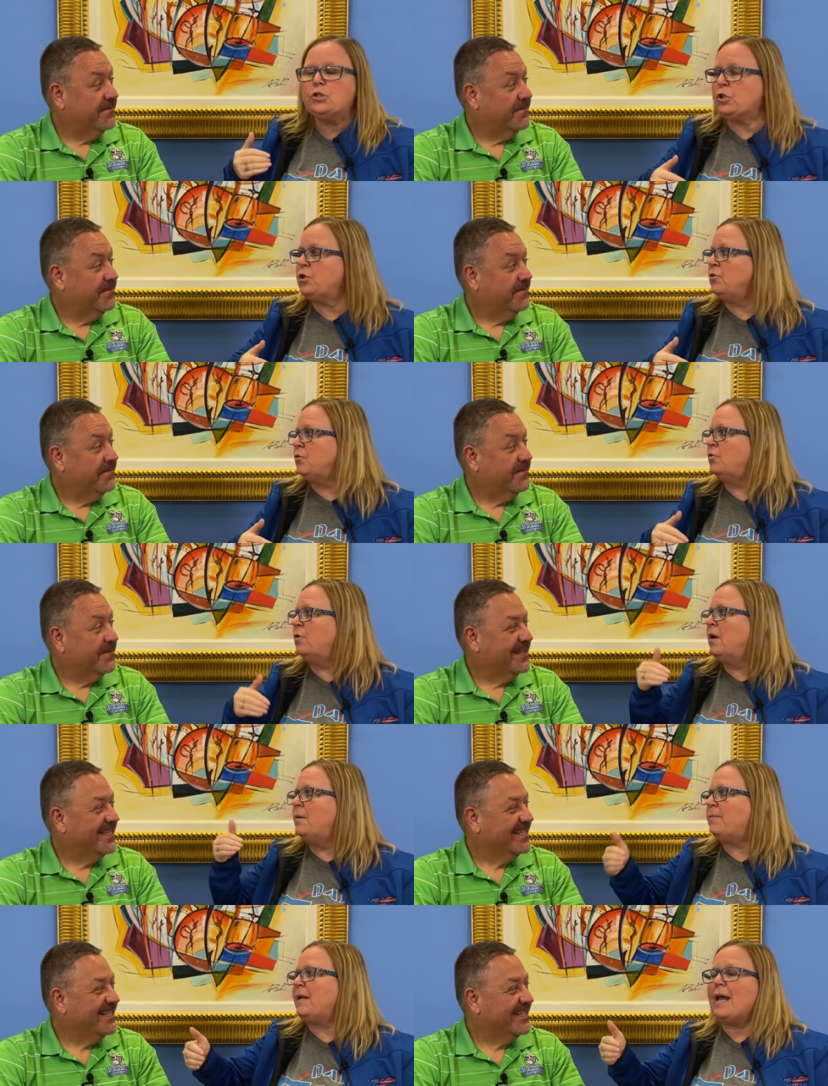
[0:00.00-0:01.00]
Speaker 1: to
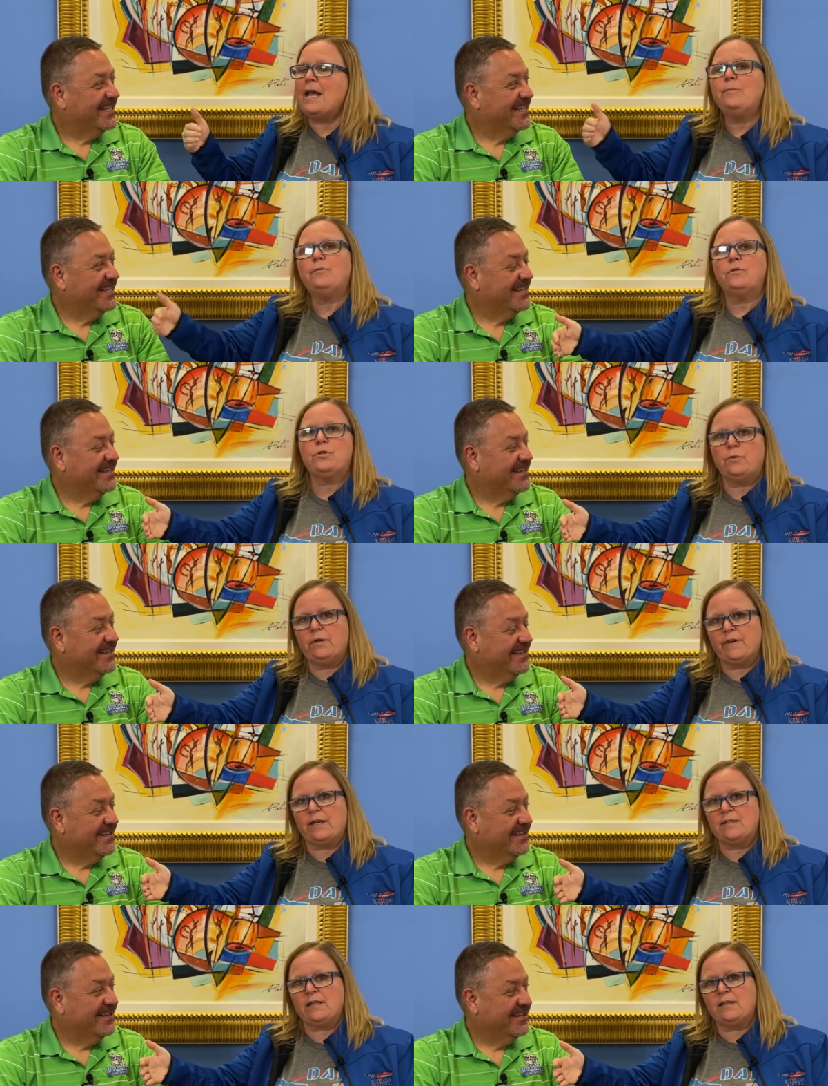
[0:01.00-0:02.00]
be able to
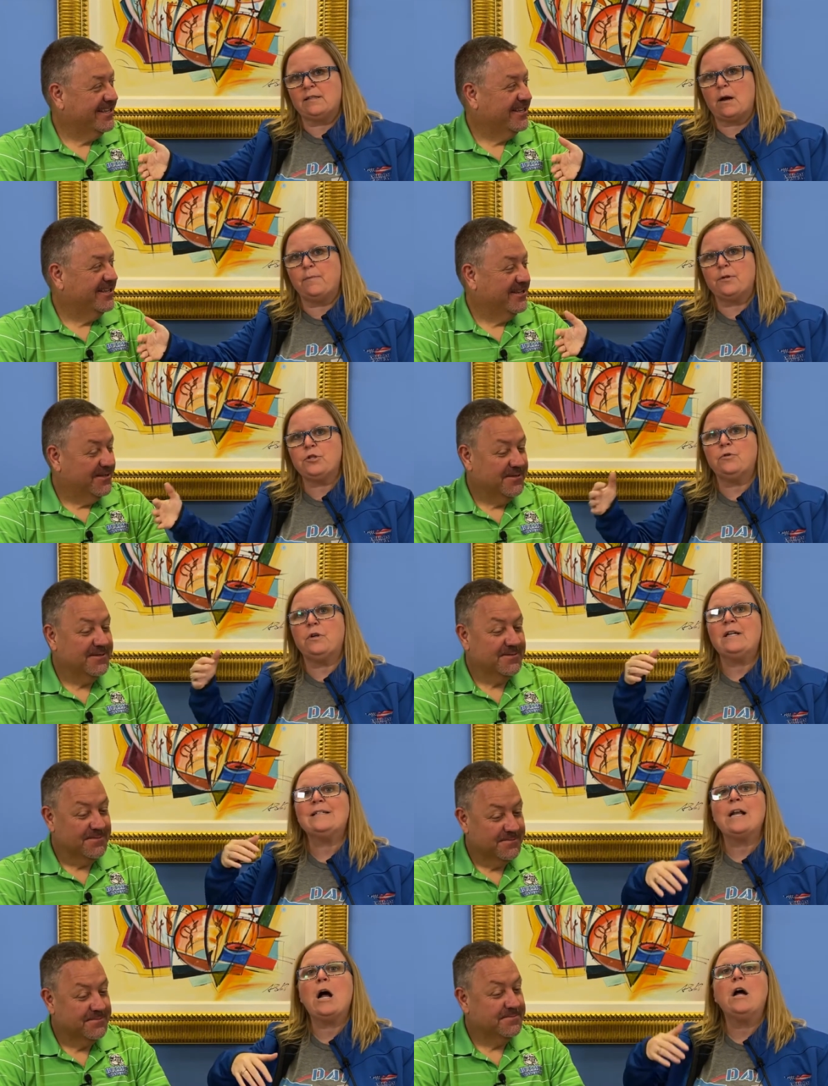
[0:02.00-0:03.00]
invest in these opportunities
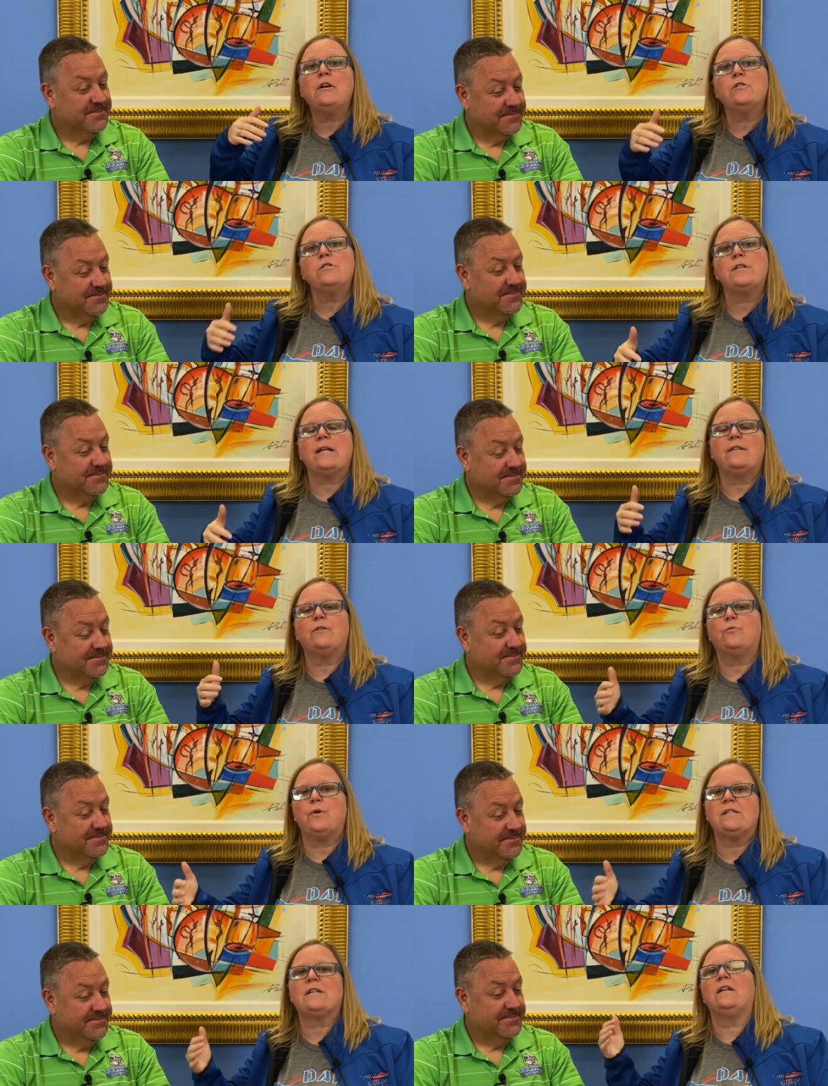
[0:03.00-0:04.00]
and understand the
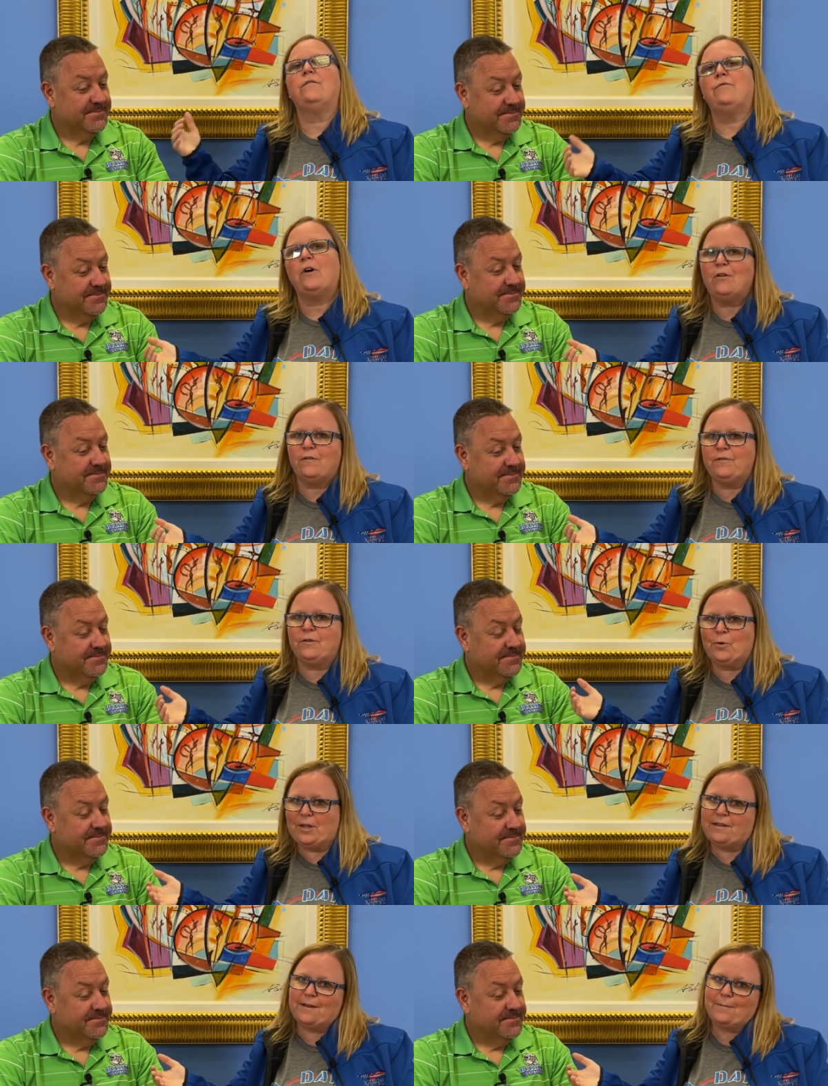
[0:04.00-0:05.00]
risk involved
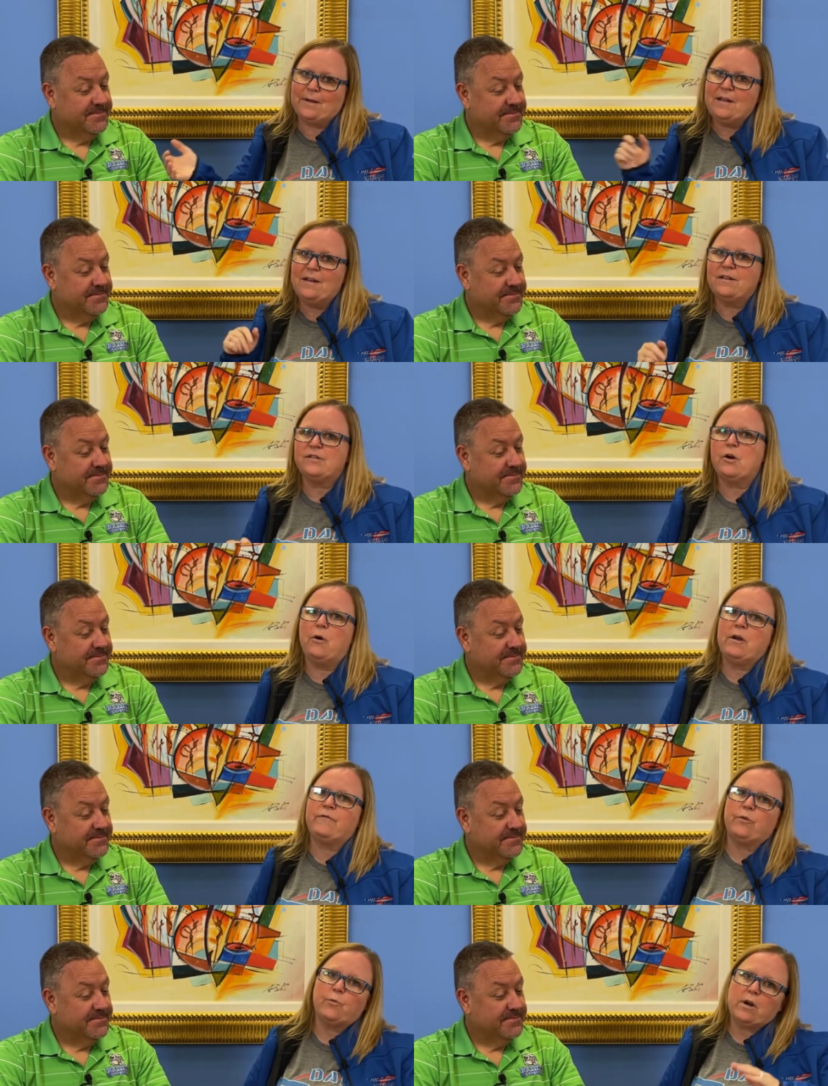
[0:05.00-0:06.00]
with them. So if
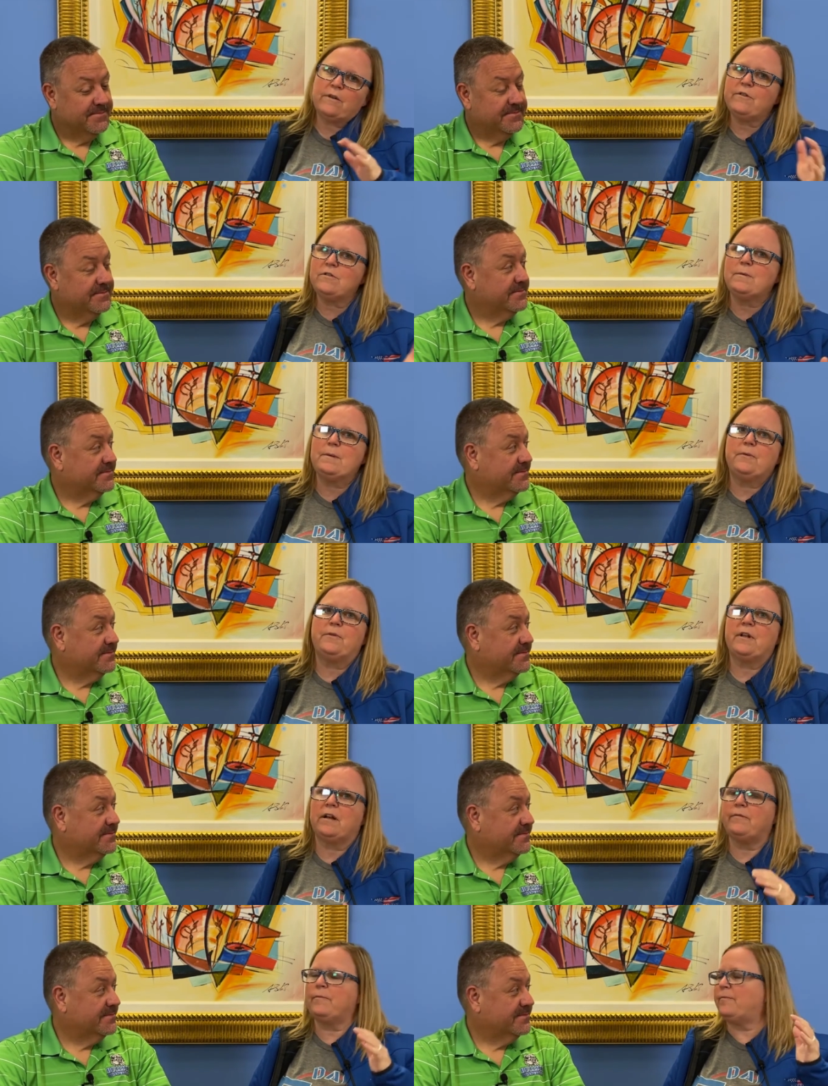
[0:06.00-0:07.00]
you're one of those people that
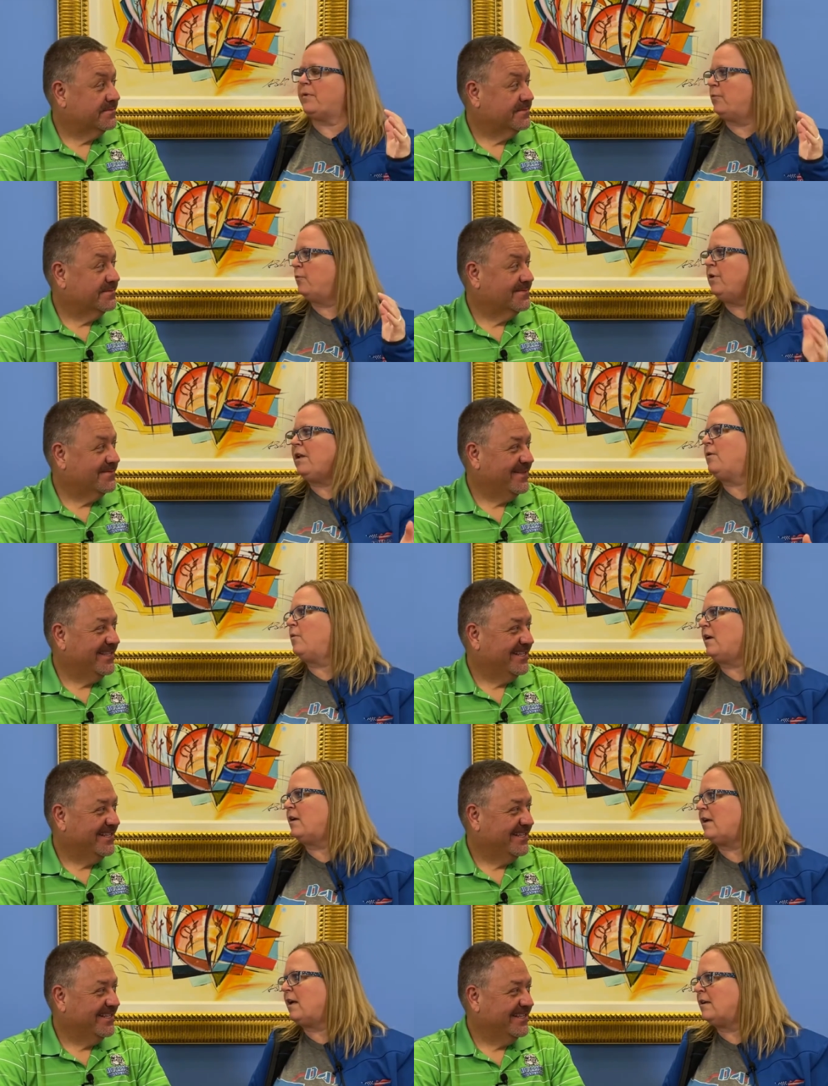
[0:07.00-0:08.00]
have been really wanting
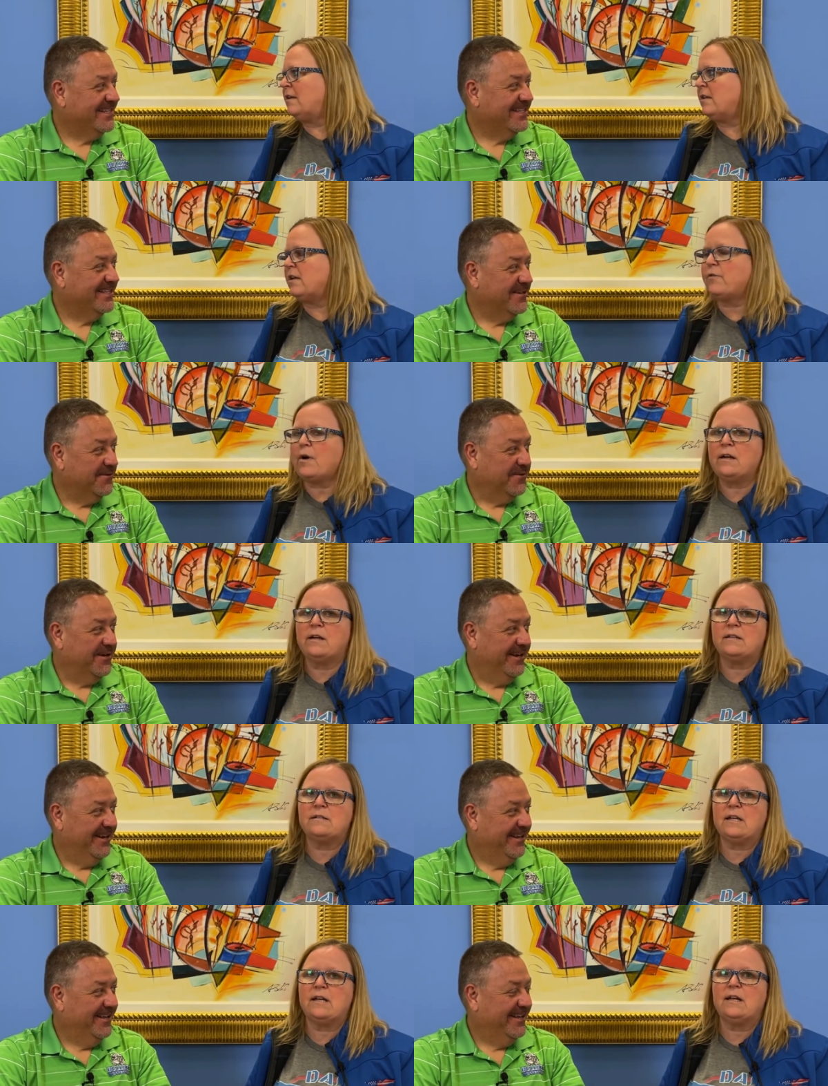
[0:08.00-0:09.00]
to get into the accredited right.
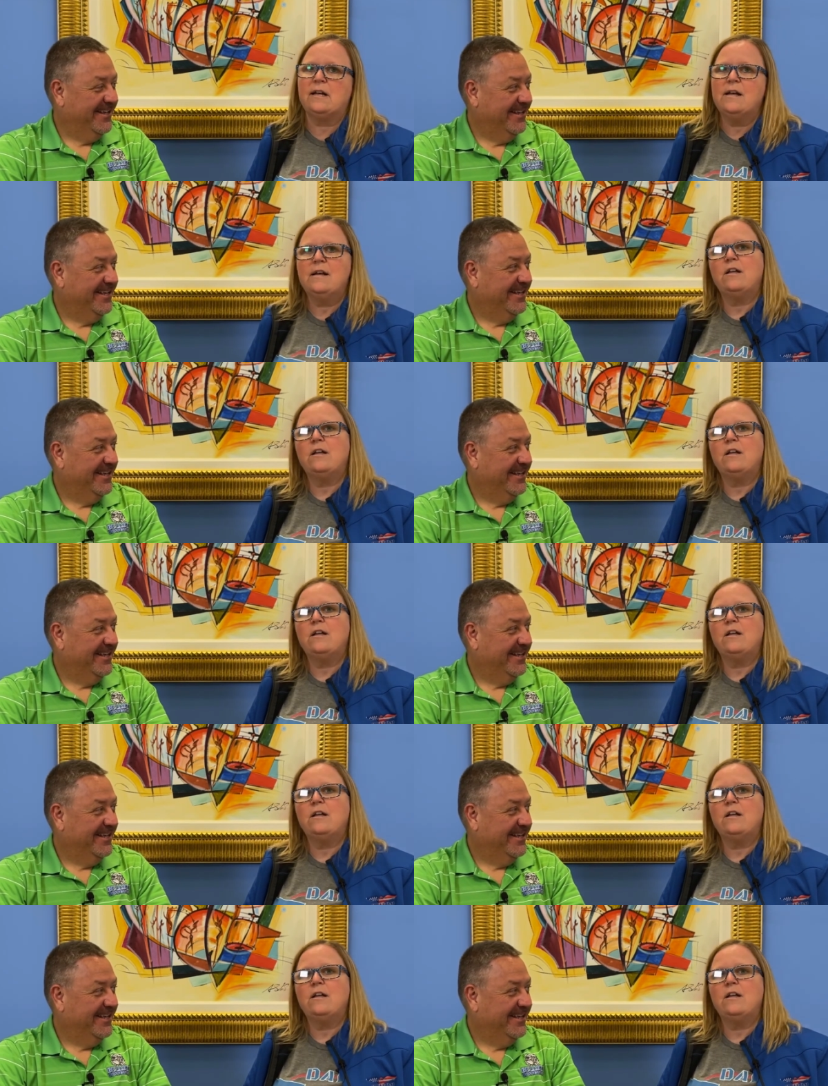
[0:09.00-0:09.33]
scene,